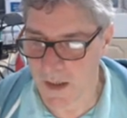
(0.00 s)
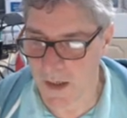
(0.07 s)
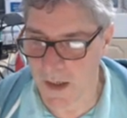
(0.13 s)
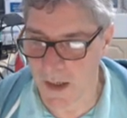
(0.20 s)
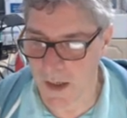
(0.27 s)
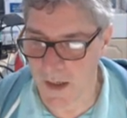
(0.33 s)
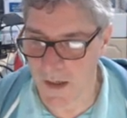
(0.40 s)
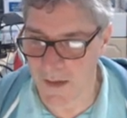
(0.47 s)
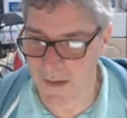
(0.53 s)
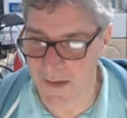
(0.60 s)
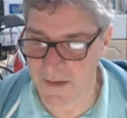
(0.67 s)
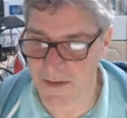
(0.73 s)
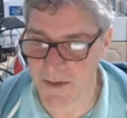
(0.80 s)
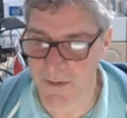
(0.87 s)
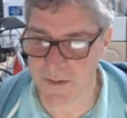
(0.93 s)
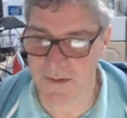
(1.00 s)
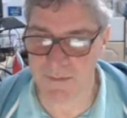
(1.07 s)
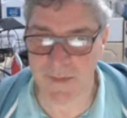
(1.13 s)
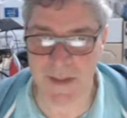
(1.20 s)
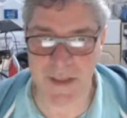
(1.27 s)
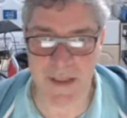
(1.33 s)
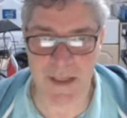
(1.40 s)
Uh, this
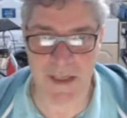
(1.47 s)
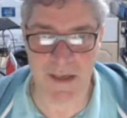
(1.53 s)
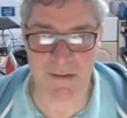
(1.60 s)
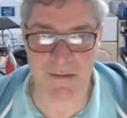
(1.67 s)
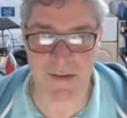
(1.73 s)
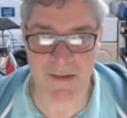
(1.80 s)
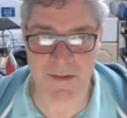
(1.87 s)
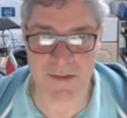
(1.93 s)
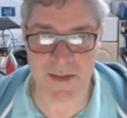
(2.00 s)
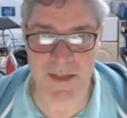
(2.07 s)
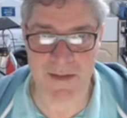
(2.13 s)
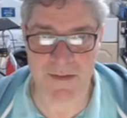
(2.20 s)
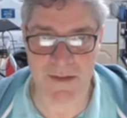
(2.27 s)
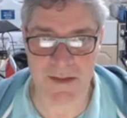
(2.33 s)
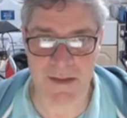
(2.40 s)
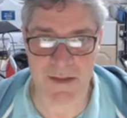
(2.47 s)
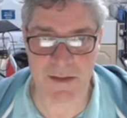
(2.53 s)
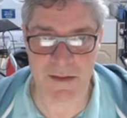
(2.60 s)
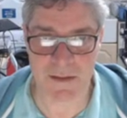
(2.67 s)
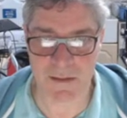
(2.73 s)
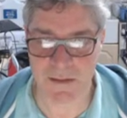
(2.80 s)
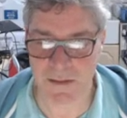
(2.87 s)
USB here in the center
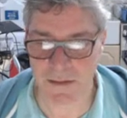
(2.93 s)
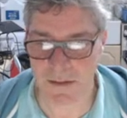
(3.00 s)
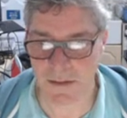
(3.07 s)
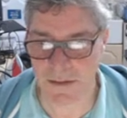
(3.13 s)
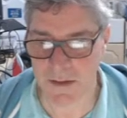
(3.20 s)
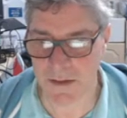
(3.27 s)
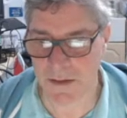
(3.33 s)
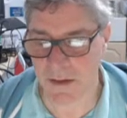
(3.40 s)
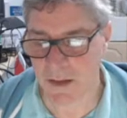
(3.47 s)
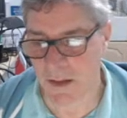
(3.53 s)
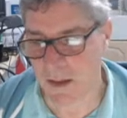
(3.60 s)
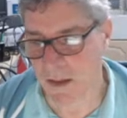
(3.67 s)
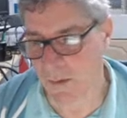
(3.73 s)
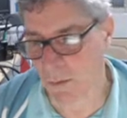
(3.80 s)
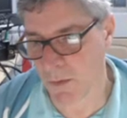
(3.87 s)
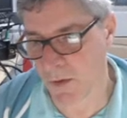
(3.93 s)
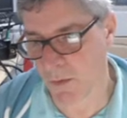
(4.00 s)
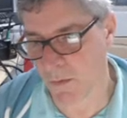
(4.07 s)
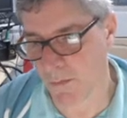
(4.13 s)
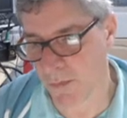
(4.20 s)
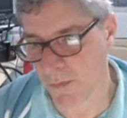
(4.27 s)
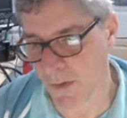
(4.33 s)
will
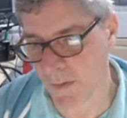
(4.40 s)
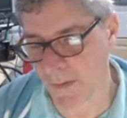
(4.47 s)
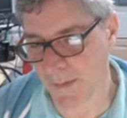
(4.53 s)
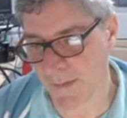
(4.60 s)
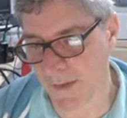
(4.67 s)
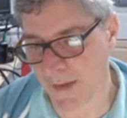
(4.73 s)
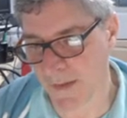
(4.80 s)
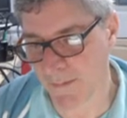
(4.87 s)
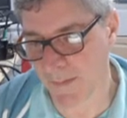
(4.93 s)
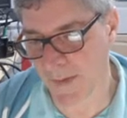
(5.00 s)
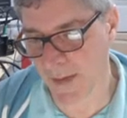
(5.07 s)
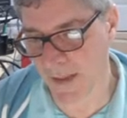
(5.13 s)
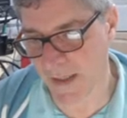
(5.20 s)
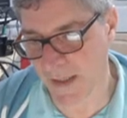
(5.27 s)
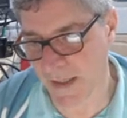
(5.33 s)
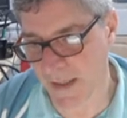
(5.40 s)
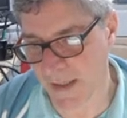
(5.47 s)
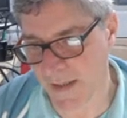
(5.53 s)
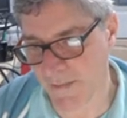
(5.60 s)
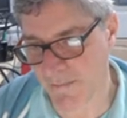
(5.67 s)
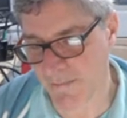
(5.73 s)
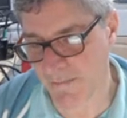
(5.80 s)
probably
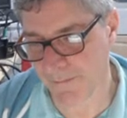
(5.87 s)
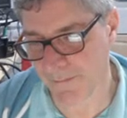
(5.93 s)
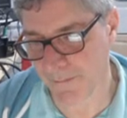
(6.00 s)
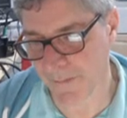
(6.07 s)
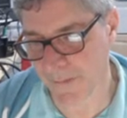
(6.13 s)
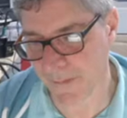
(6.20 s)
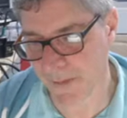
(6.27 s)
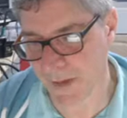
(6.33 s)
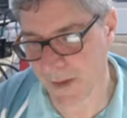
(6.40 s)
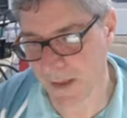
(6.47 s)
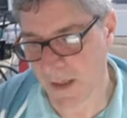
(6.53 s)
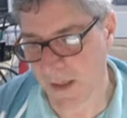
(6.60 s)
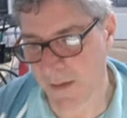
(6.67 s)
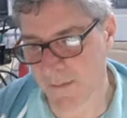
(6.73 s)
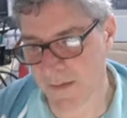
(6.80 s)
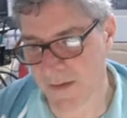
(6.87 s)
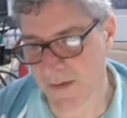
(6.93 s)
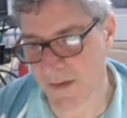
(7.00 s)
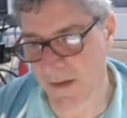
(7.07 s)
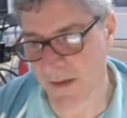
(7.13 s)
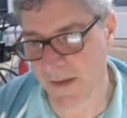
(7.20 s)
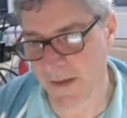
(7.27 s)
be I'm
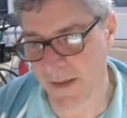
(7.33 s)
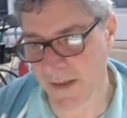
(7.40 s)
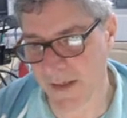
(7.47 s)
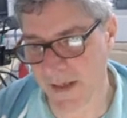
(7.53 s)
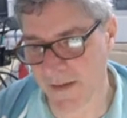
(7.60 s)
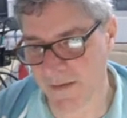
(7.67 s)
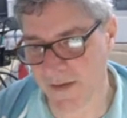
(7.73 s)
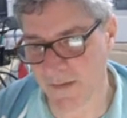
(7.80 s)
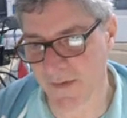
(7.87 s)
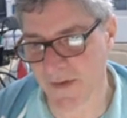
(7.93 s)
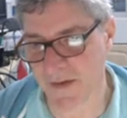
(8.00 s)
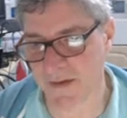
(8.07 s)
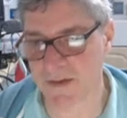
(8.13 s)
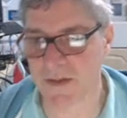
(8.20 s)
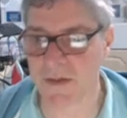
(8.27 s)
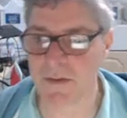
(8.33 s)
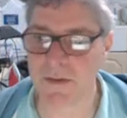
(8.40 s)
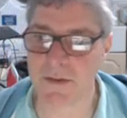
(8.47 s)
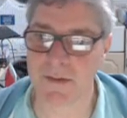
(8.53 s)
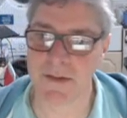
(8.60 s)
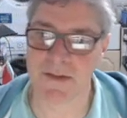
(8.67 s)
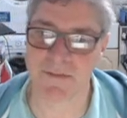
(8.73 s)
deciding it. So we've got two
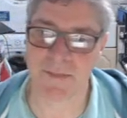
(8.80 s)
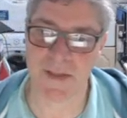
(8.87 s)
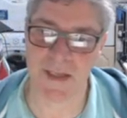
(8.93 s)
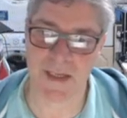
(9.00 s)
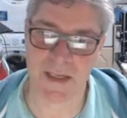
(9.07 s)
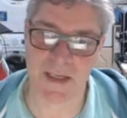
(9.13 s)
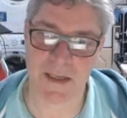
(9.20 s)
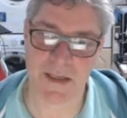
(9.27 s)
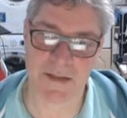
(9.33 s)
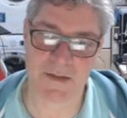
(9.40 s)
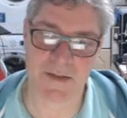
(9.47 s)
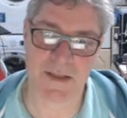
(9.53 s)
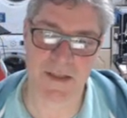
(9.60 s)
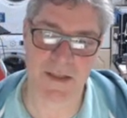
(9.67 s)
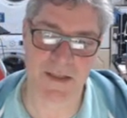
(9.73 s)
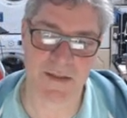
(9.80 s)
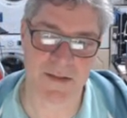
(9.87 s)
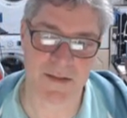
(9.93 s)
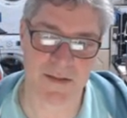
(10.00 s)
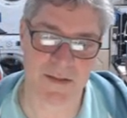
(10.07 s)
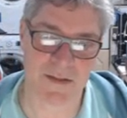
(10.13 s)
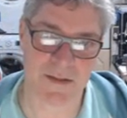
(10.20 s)

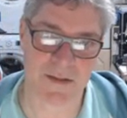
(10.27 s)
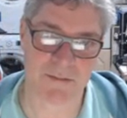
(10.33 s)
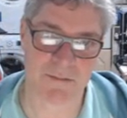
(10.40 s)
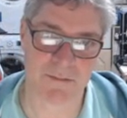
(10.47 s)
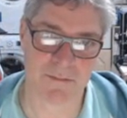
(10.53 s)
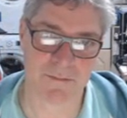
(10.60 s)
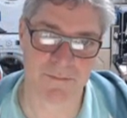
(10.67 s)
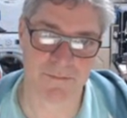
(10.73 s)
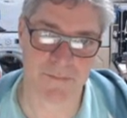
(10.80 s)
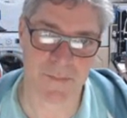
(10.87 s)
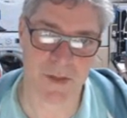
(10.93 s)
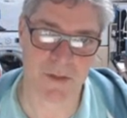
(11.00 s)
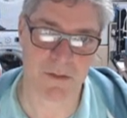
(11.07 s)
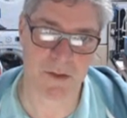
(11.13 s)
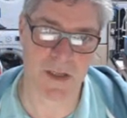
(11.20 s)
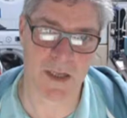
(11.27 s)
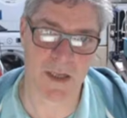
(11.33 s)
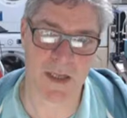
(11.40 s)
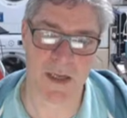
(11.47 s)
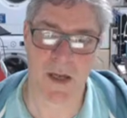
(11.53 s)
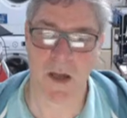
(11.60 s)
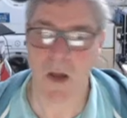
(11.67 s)
USB-Cs, okay?